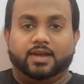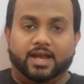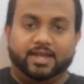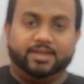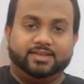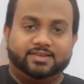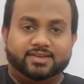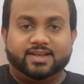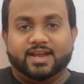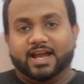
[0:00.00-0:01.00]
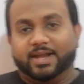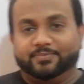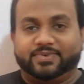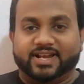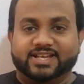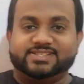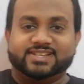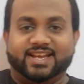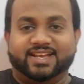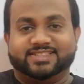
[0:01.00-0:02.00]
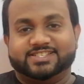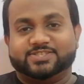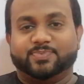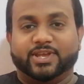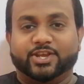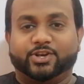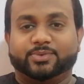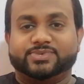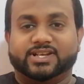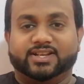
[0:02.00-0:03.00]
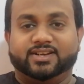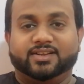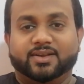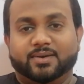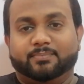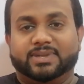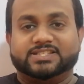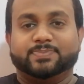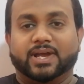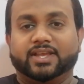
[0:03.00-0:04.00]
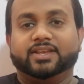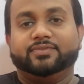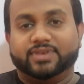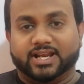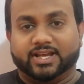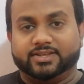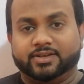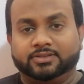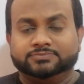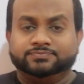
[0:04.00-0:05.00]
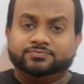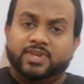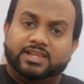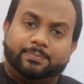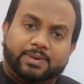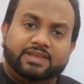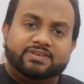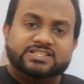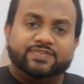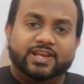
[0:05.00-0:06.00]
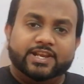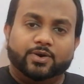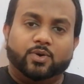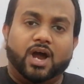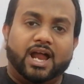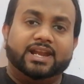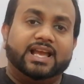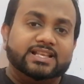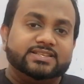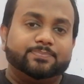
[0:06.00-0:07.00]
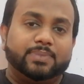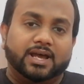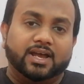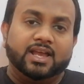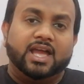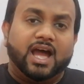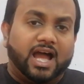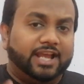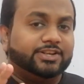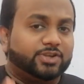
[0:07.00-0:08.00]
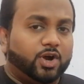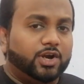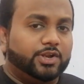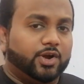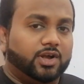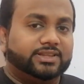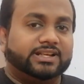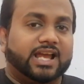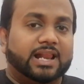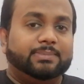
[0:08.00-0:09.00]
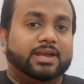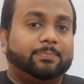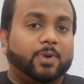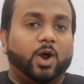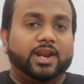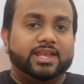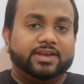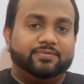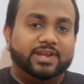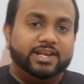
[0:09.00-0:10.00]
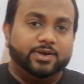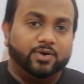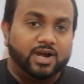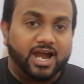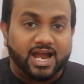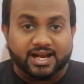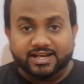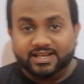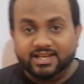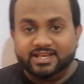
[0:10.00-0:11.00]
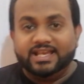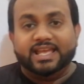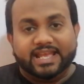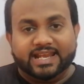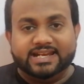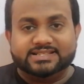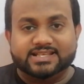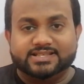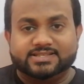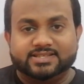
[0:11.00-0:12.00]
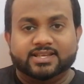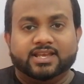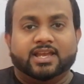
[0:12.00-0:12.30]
Hi, I'm Viraj and this is my YouTube channel Maths by Viraj. In the previous video under Algebra, I told you all that I'll be uploading a video under indices.